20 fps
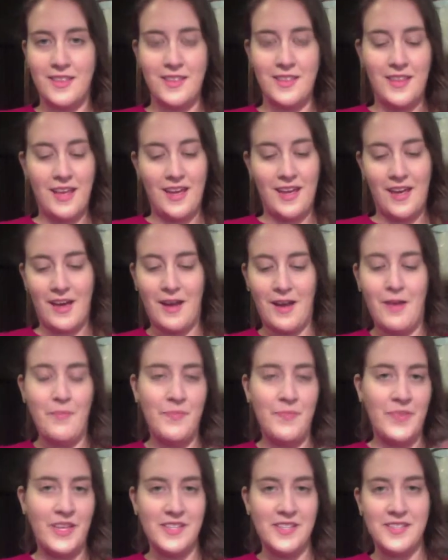
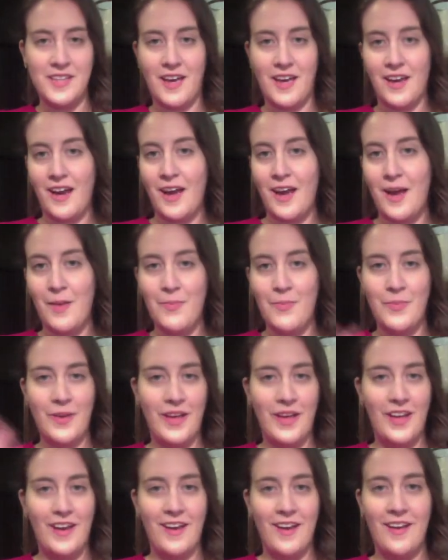they set up,
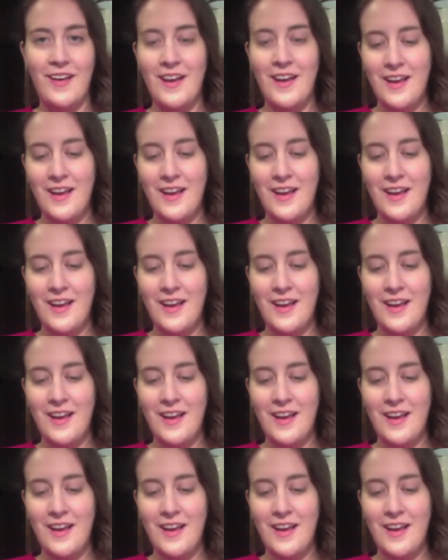and